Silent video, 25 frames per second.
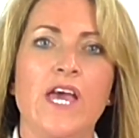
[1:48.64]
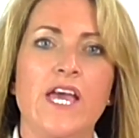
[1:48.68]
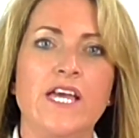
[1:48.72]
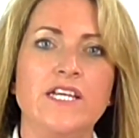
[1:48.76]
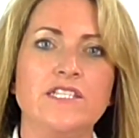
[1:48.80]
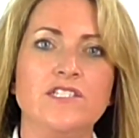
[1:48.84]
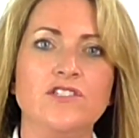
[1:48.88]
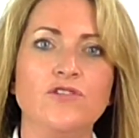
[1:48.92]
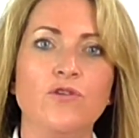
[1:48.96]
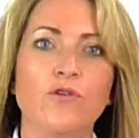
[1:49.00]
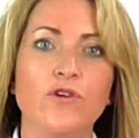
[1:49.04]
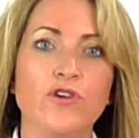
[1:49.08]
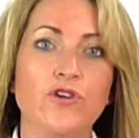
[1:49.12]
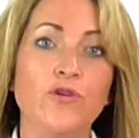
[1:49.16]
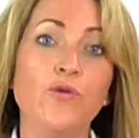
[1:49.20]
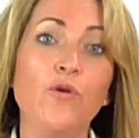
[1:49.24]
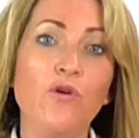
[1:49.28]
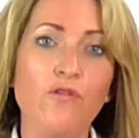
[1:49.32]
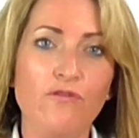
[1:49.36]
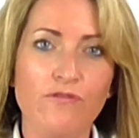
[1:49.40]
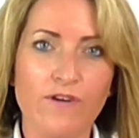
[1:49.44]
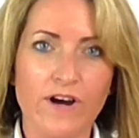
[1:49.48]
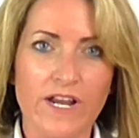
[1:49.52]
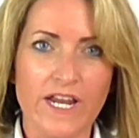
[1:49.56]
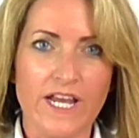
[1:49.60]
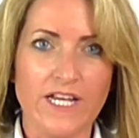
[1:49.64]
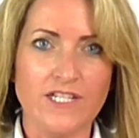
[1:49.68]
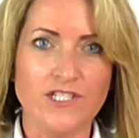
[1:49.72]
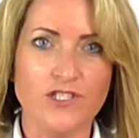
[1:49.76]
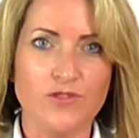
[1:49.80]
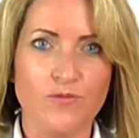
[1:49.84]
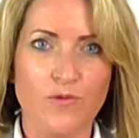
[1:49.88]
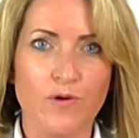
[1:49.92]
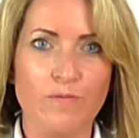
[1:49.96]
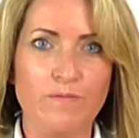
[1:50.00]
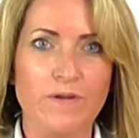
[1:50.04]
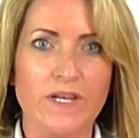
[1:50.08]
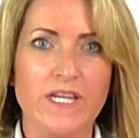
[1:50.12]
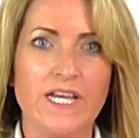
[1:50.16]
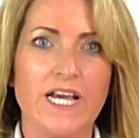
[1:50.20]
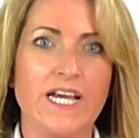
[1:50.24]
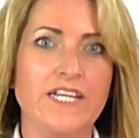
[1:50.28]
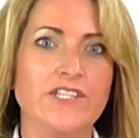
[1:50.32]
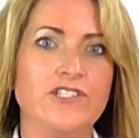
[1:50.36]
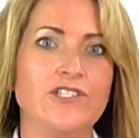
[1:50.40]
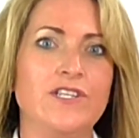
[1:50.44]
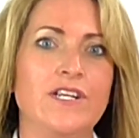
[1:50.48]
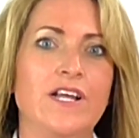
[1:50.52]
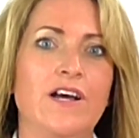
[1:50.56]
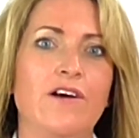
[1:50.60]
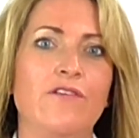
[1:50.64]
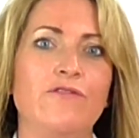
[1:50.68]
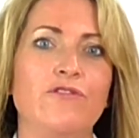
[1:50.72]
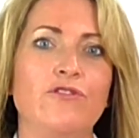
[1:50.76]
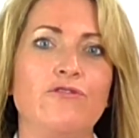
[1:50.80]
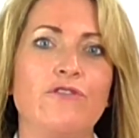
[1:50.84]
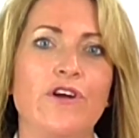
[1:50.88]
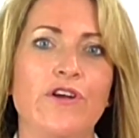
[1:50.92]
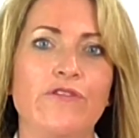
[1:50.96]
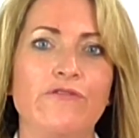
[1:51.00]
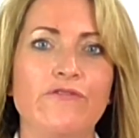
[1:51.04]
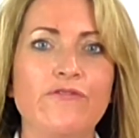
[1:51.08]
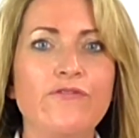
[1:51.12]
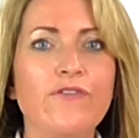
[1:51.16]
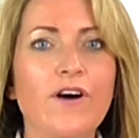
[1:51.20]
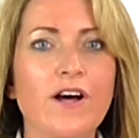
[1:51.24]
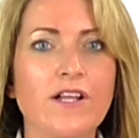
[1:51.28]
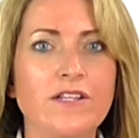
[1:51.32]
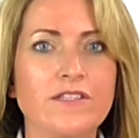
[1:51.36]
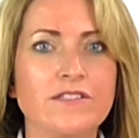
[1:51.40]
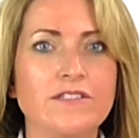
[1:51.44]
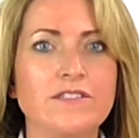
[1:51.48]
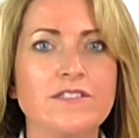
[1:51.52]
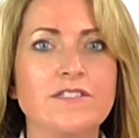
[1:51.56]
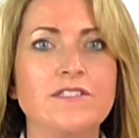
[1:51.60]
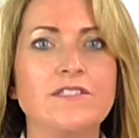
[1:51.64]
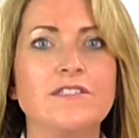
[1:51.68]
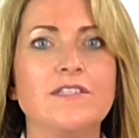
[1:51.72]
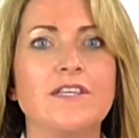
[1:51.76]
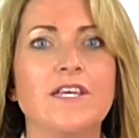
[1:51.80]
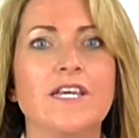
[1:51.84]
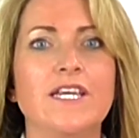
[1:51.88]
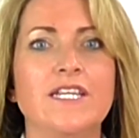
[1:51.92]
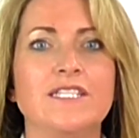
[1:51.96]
it's not your financial obligation out of your own funds,